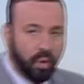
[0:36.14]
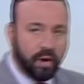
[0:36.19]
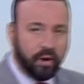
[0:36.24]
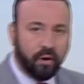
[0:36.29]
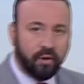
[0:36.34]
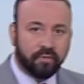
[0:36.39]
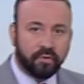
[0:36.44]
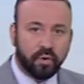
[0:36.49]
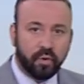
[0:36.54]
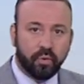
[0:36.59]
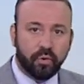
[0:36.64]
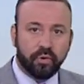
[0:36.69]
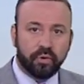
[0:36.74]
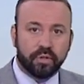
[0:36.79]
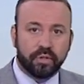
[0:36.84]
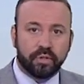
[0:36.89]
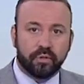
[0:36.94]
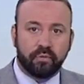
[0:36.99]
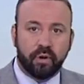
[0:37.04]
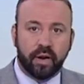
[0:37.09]
off
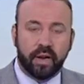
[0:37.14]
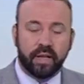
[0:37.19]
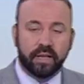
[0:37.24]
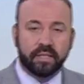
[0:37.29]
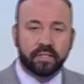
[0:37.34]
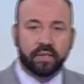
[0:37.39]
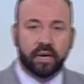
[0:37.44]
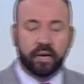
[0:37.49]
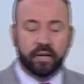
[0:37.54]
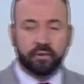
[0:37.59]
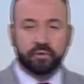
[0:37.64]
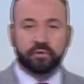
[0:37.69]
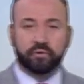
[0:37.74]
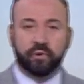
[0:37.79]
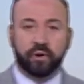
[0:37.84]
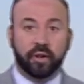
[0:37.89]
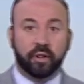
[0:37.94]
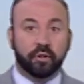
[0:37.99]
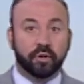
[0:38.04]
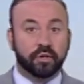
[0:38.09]
towards the right-hand side of your
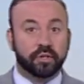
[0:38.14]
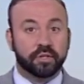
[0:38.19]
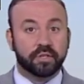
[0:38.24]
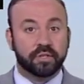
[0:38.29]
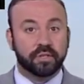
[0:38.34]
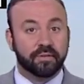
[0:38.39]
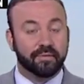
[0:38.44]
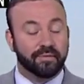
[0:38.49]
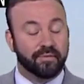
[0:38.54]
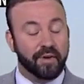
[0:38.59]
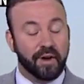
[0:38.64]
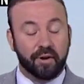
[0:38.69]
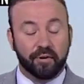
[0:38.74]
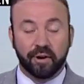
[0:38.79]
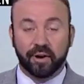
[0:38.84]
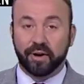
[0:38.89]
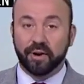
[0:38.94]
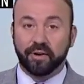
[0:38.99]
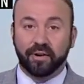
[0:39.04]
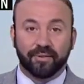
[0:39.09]
screen. It looks very
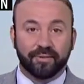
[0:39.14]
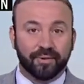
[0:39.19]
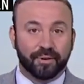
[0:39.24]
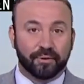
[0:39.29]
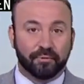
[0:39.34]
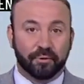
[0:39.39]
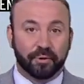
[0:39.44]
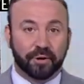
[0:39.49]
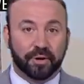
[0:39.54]
good. It's looked really